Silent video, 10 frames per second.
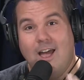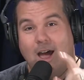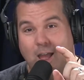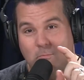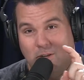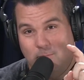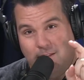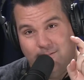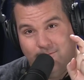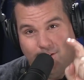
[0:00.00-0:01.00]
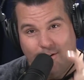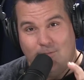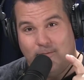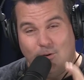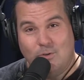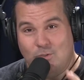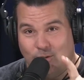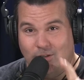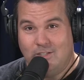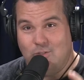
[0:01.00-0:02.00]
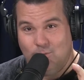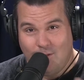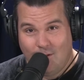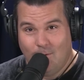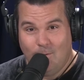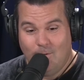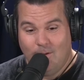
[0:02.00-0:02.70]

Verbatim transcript: I'm going to be the very first to let you know